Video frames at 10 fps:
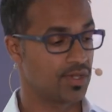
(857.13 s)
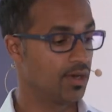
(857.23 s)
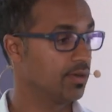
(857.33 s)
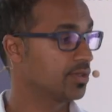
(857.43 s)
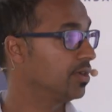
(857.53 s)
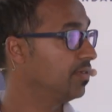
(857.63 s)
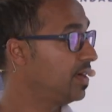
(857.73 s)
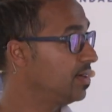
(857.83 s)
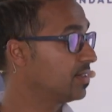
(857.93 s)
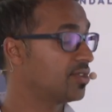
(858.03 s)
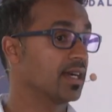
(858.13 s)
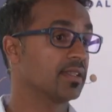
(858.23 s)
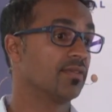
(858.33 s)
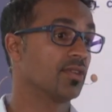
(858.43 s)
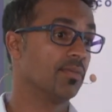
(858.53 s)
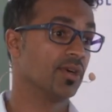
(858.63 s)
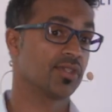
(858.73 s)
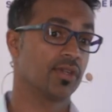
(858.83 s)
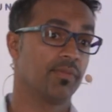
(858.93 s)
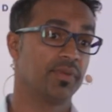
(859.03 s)
So a very attractive
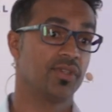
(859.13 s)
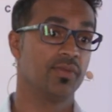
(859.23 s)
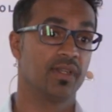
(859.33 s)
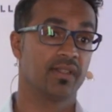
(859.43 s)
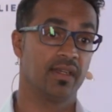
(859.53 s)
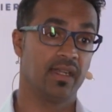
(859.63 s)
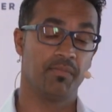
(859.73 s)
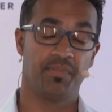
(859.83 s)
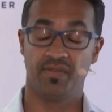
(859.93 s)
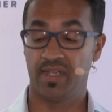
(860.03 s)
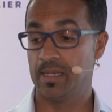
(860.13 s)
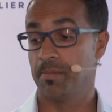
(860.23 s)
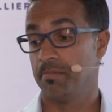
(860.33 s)
commercial opportunity and MPV